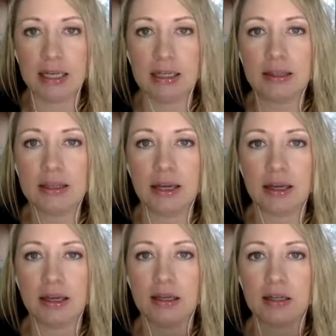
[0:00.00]
in
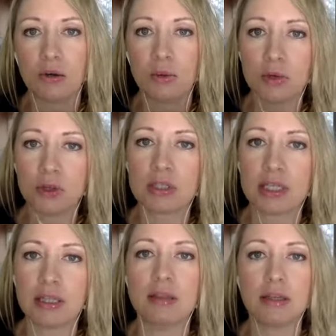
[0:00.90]
that and almost
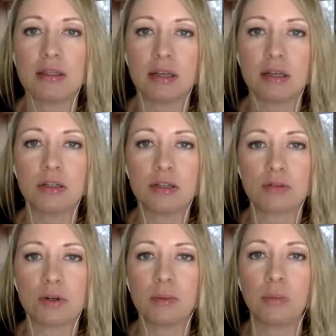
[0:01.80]
in this
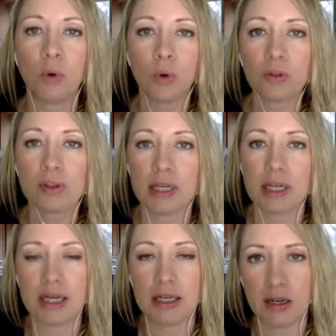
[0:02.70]
industry more than
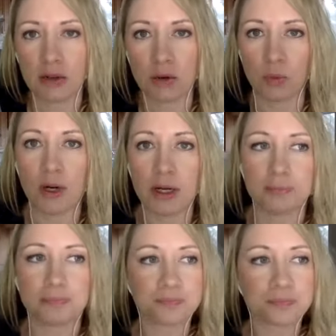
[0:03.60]
any other
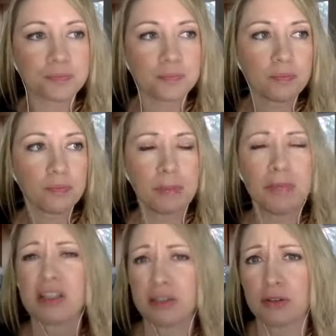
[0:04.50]
one
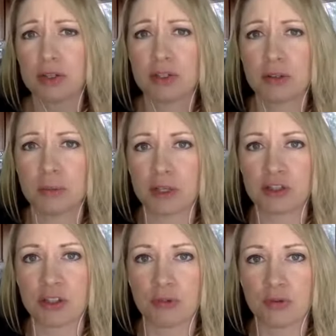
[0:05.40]
because there is so much
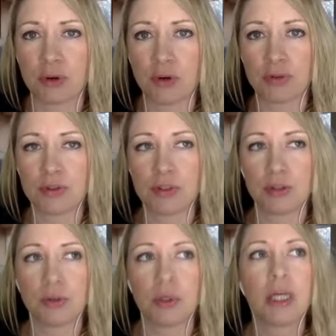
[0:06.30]
self growth
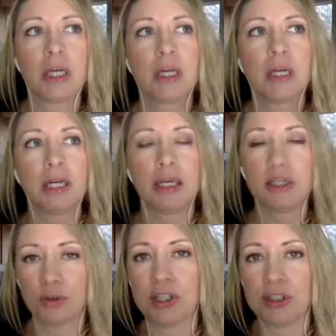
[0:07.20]
to
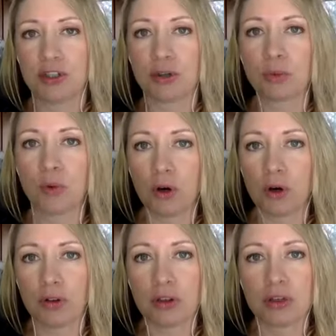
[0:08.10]
increase your worth